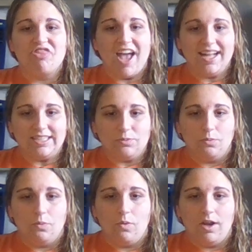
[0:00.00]
That's
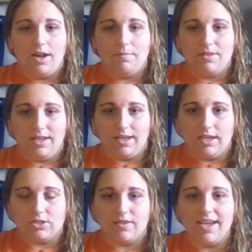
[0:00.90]
what I'm
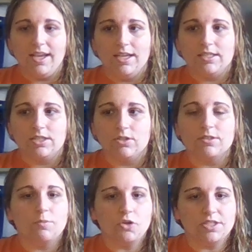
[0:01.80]
thinking. So
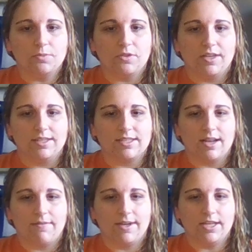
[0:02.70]
there's multiple things that
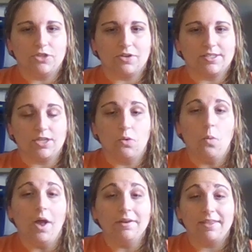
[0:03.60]
I find interesting.
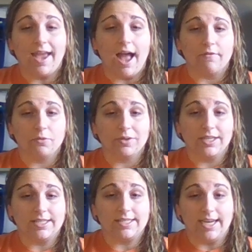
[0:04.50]
One, they haven't
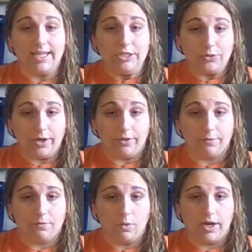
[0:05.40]
released any
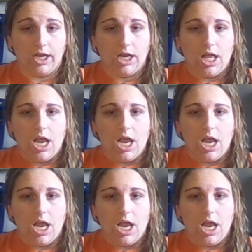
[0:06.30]
trailer for it.